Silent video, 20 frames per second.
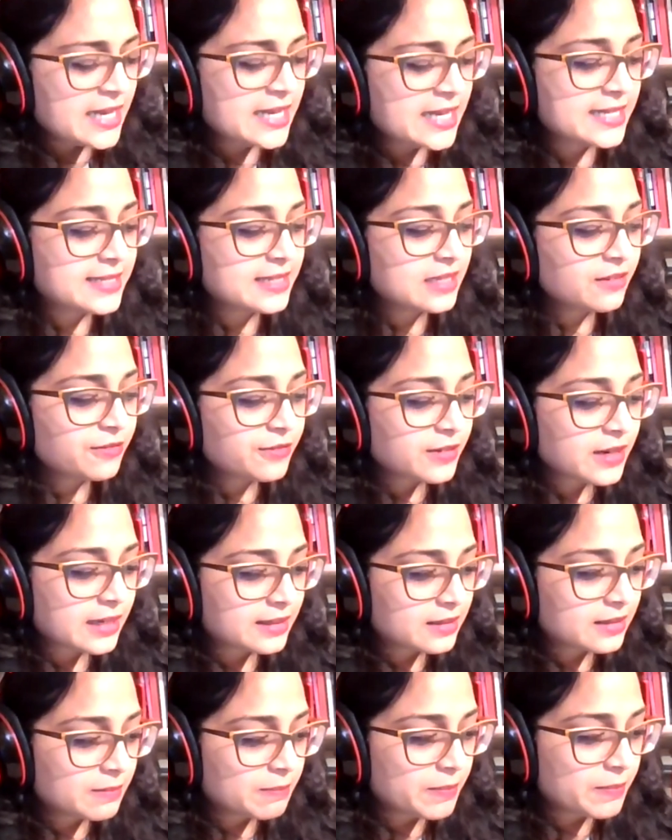As if I
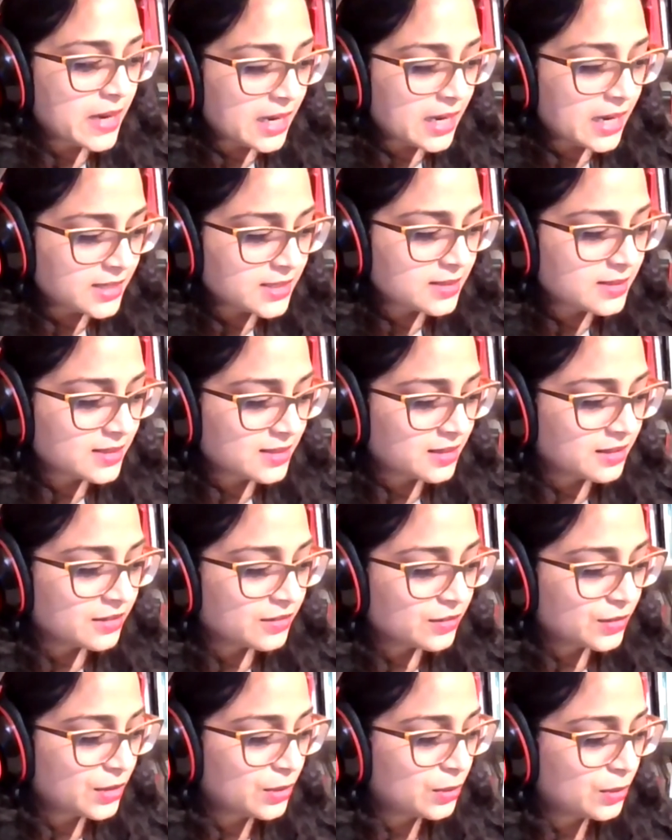could pass
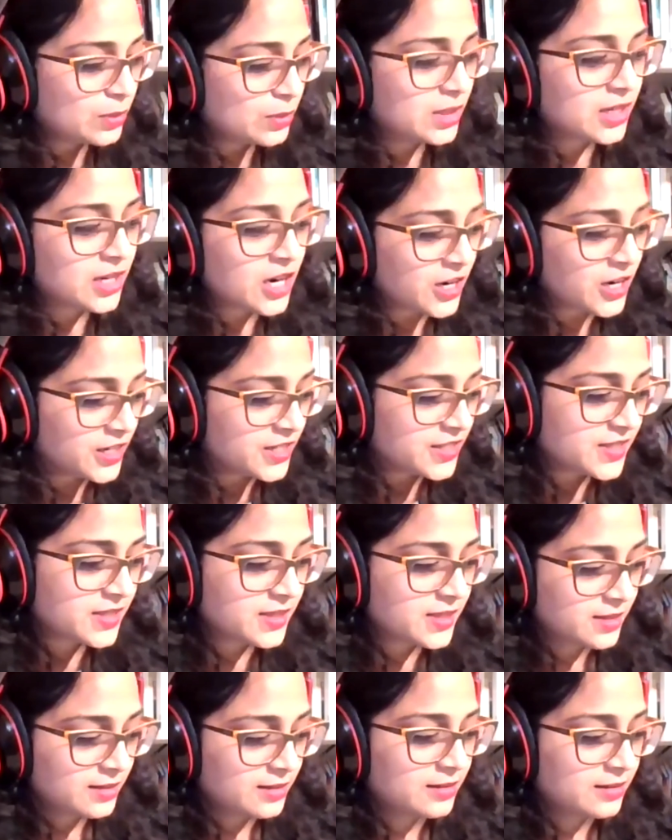to the carts,
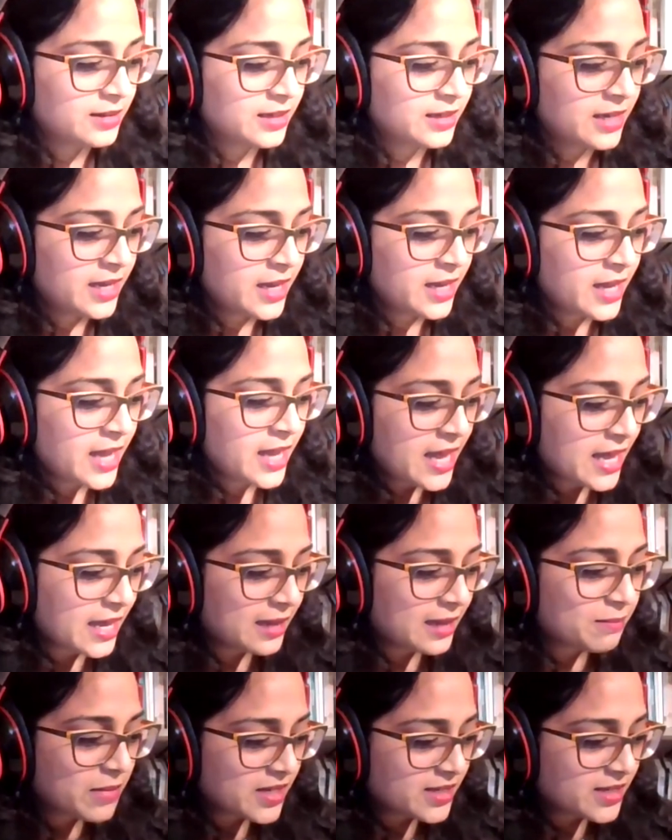
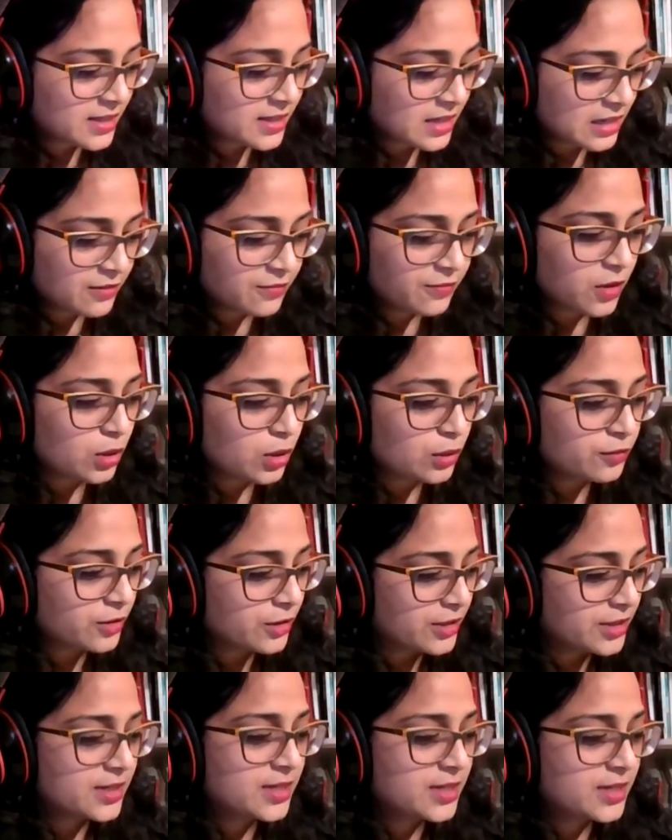hand myself
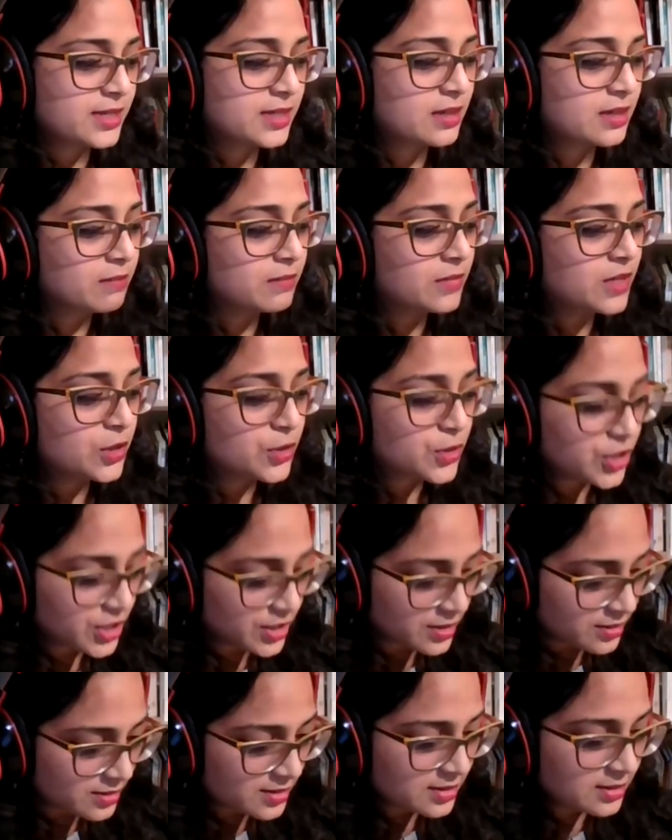over to some
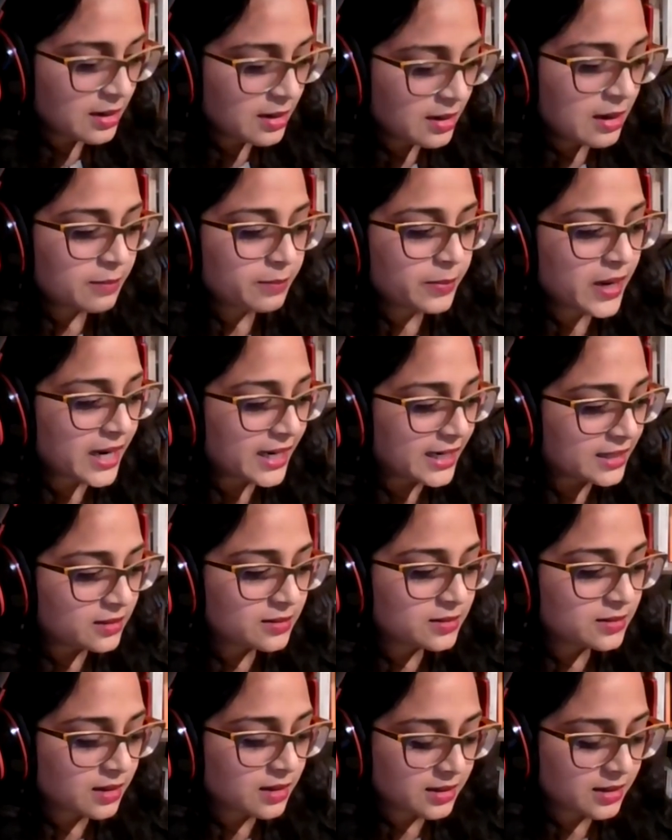notions
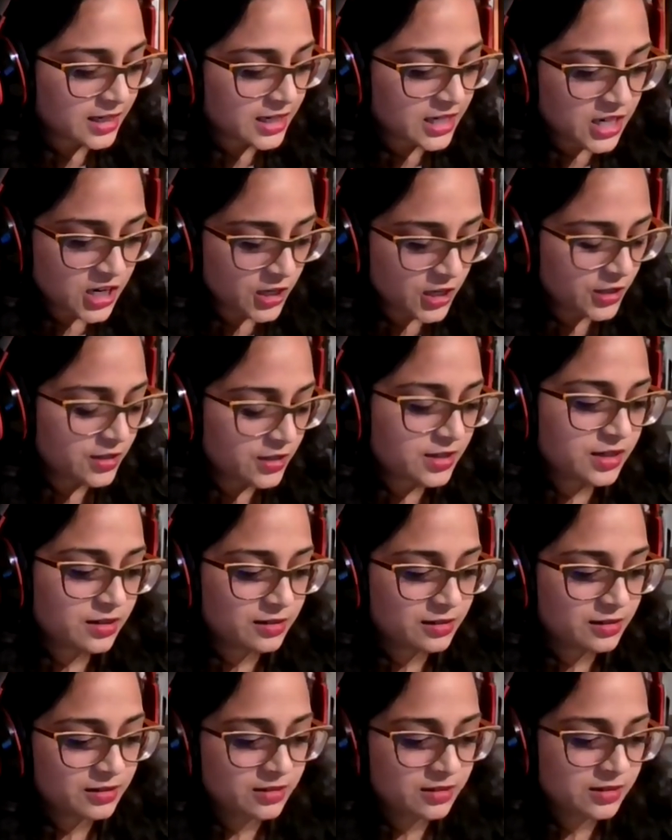piled on a cart,
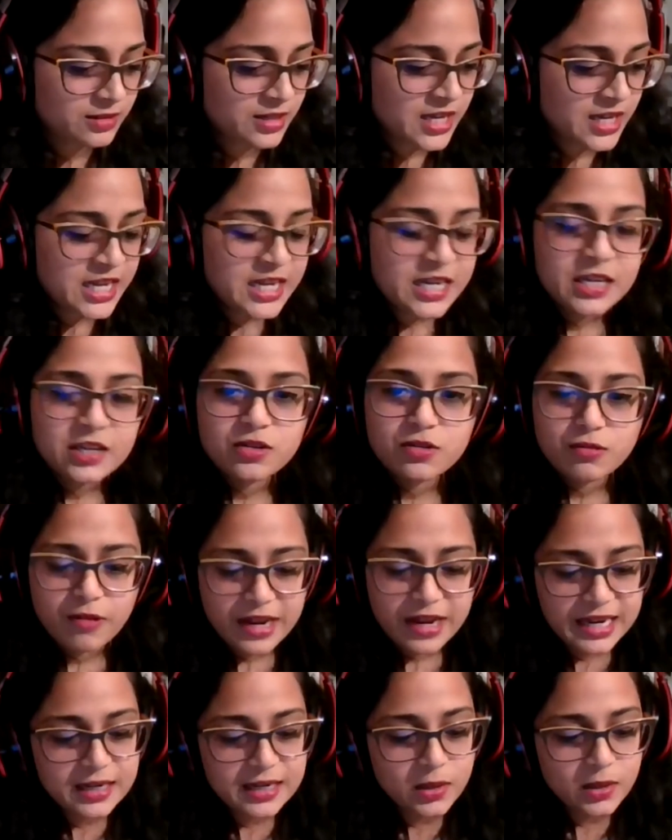
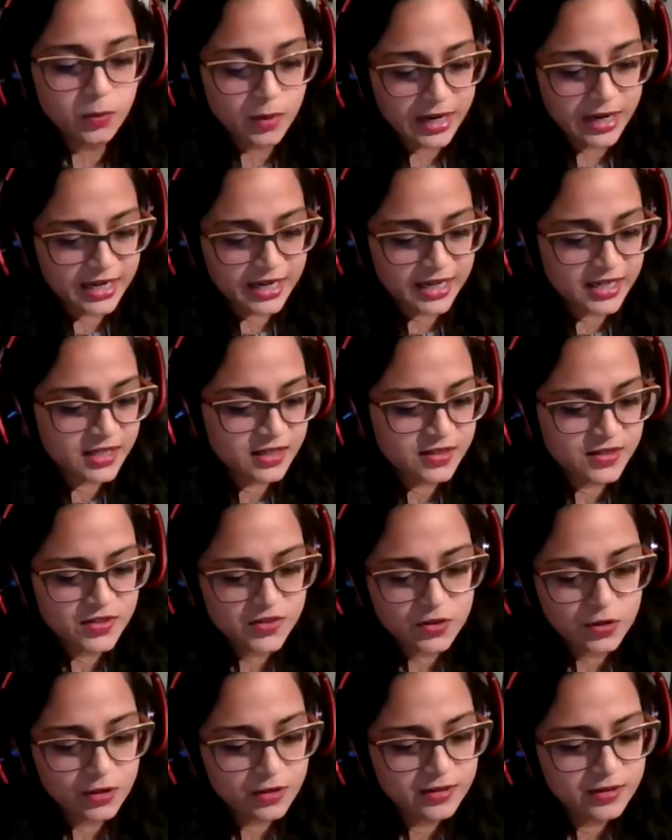trade away
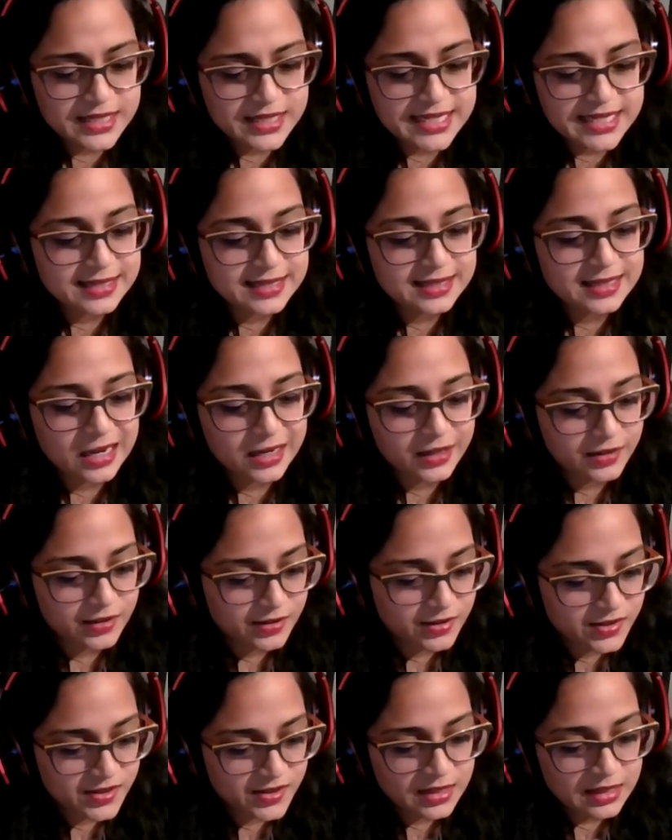certain
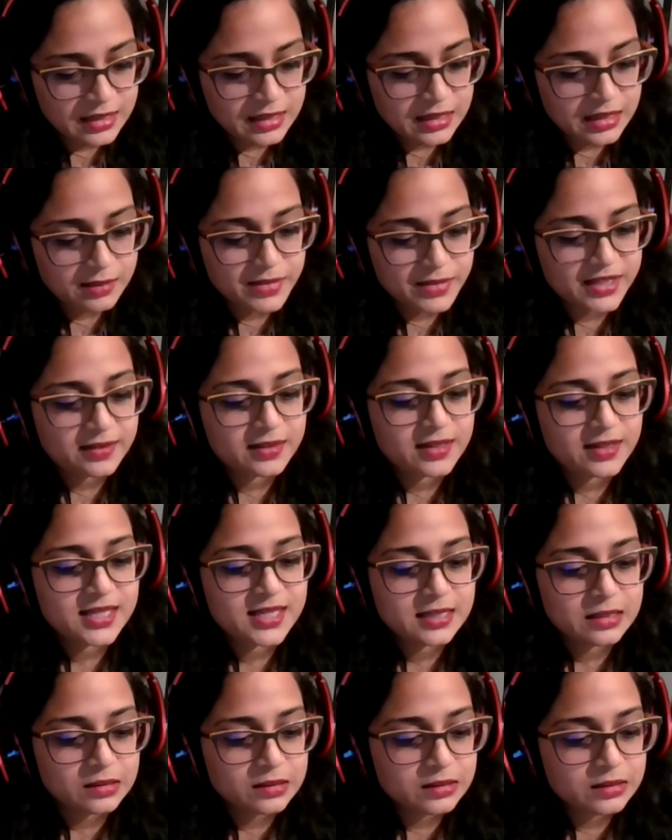desires amid the
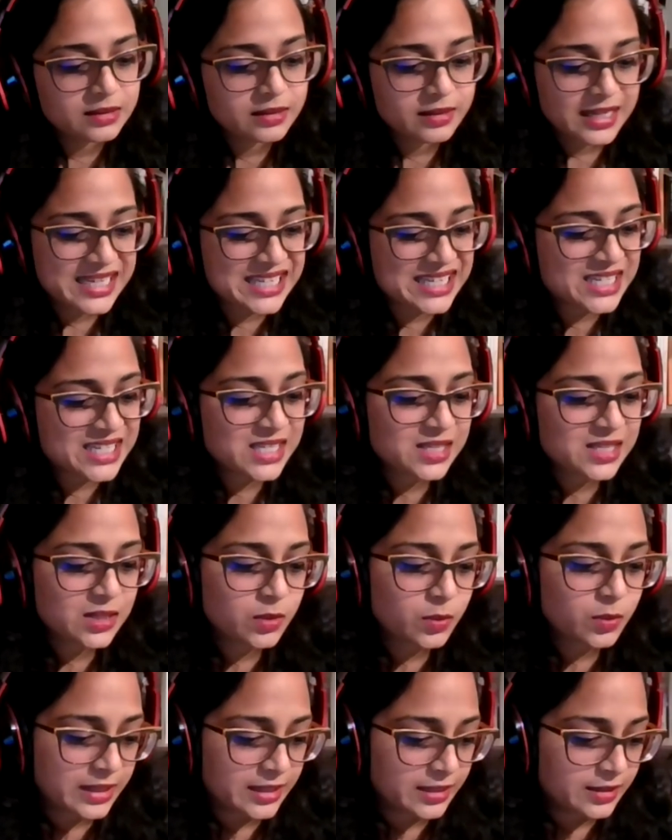silk and
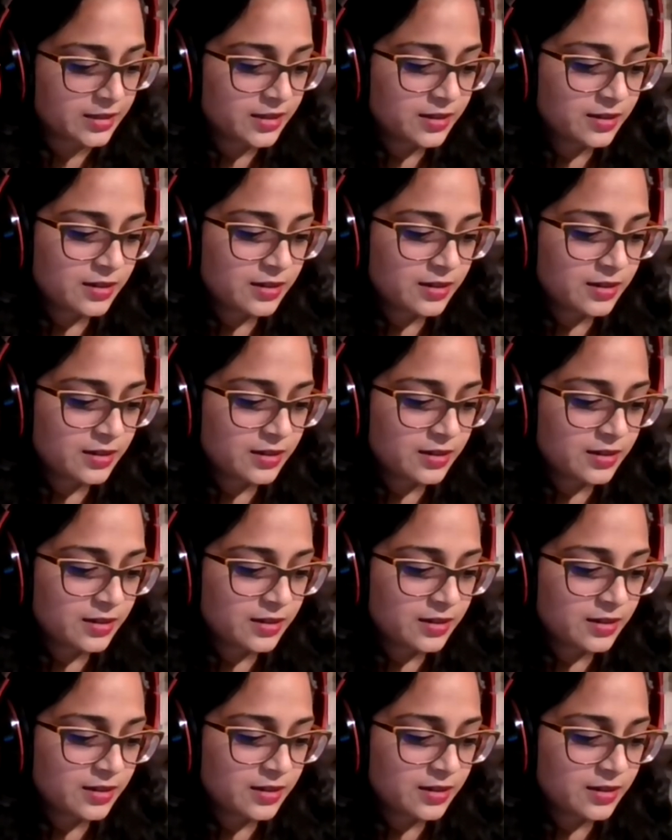squid,